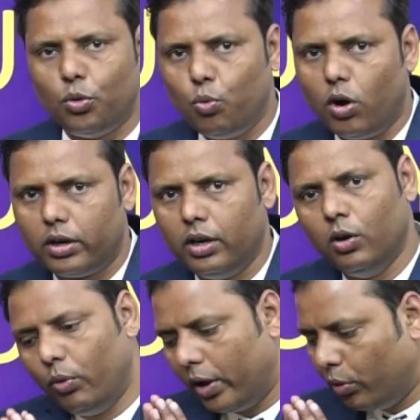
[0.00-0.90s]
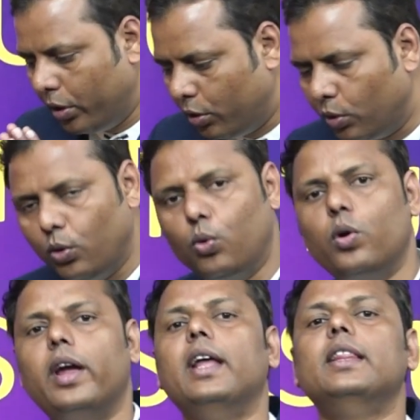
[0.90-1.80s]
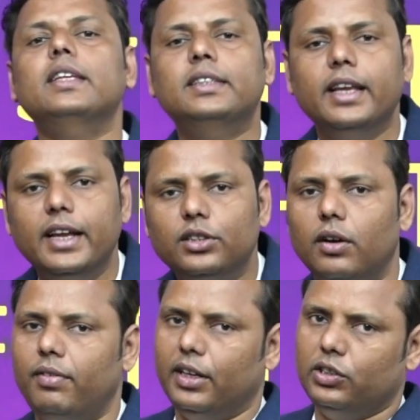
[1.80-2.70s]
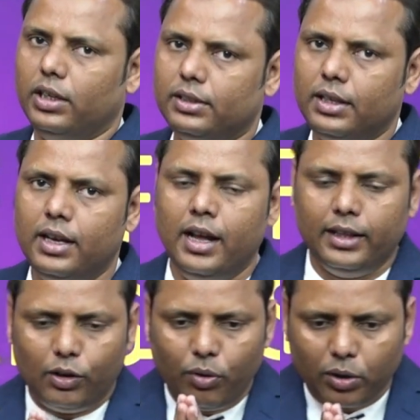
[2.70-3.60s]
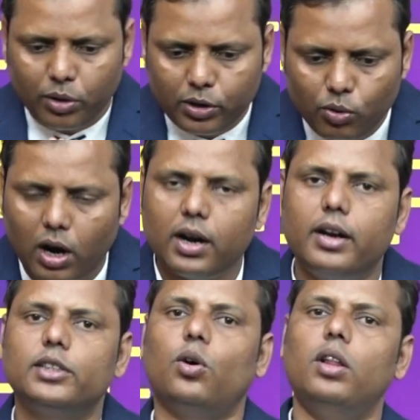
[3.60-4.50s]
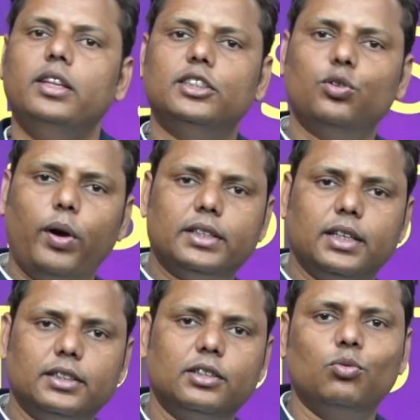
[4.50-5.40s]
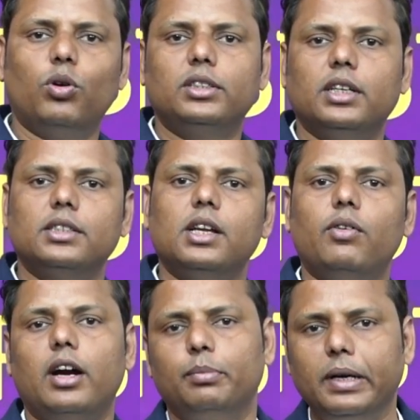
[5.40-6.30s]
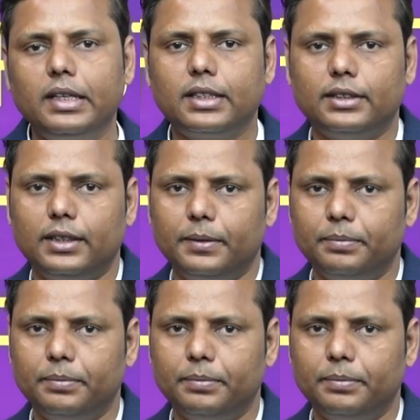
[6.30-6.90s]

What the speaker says: what we are going to do in this series of lectures, that we are going to address all these questions what just now I had been discussing.